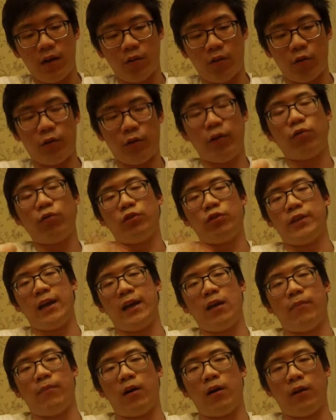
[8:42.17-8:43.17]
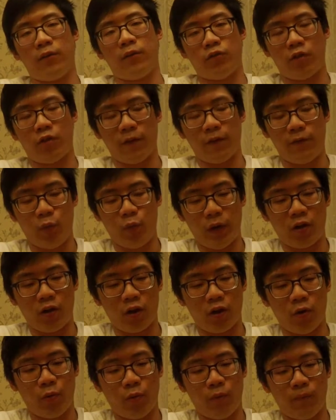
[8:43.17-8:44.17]
So the other day, about just a few
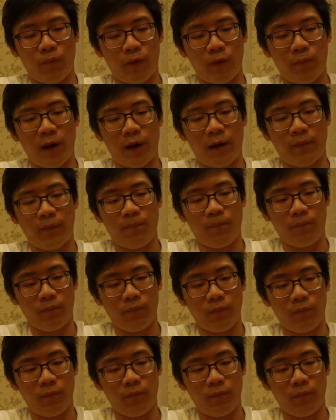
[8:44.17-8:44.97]
weeks ago, on my